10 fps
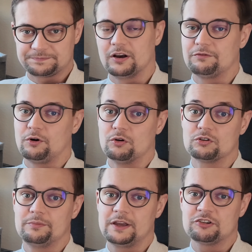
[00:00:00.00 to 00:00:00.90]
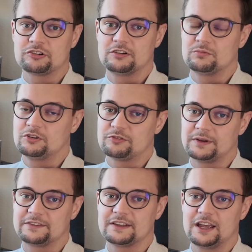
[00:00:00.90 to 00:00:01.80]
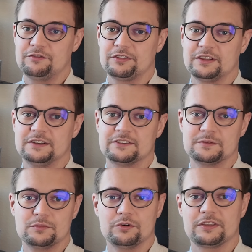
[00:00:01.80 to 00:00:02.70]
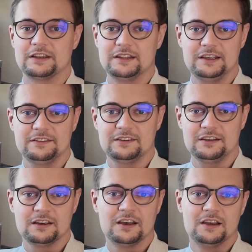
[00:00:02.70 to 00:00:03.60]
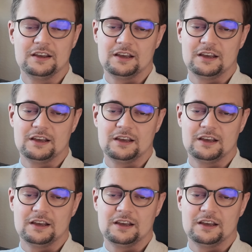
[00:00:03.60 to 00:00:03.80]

You have automation, which makes everything smooth and easy